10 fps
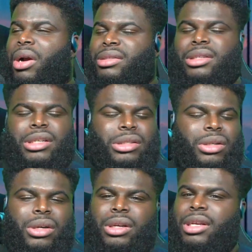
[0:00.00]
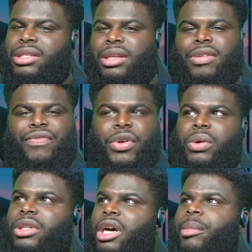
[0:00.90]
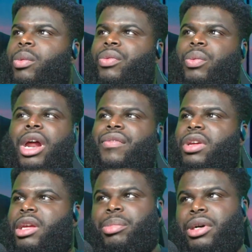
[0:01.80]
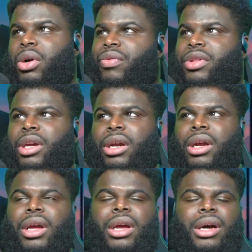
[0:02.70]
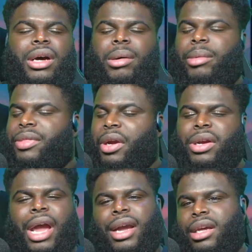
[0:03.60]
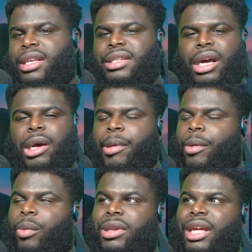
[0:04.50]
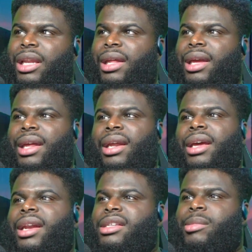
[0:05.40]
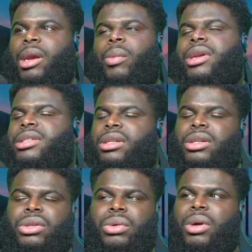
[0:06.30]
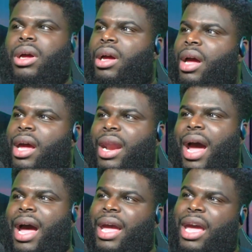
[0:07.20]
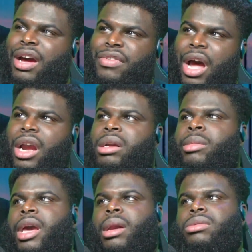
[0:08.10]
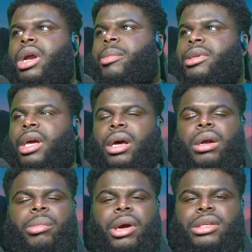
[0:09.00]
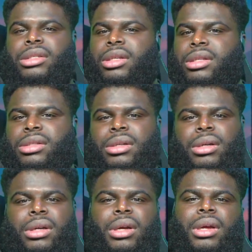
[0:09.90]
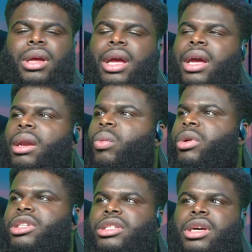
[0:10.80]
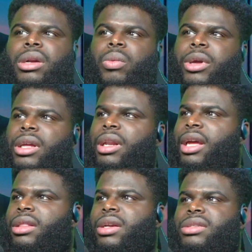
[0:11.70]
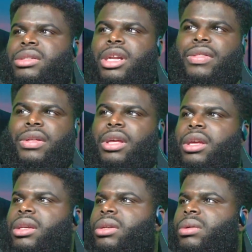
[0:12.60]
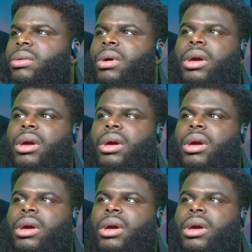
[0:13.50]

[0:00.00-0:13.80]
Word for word: Sinister is filled up with whatever he put over there. Um, they're not gonna he's not gonna be able to win that lane. It doesn't matter what he's gonna do. And I have Iron Man, I'm dropping down on Bar Sinister, and we're just gonna win. Like, there's nothing he can do.